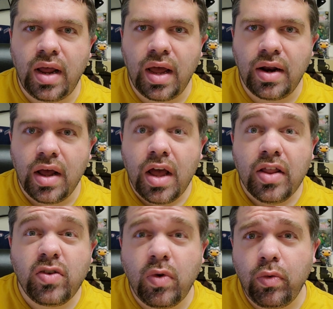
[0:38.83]
And
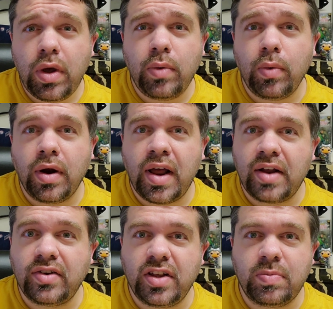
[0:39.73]
this Wolverine run
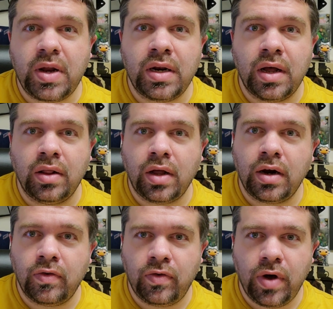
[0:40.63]
actually has been a lot
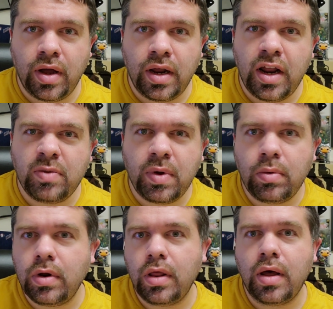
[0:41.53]
of fun. And it's been
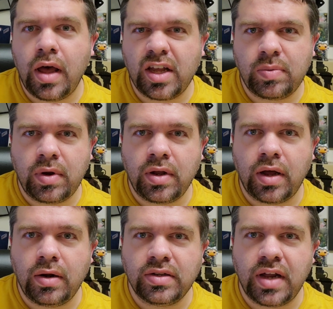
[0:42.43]
one of the X-Men
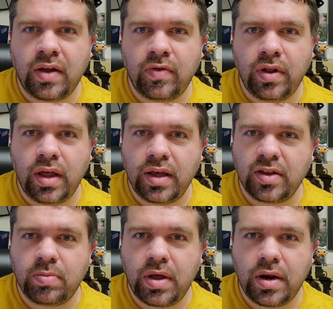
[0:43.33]
titles that I feel like
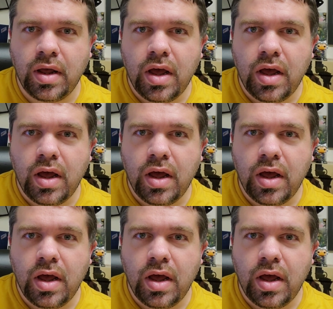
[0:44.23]
has been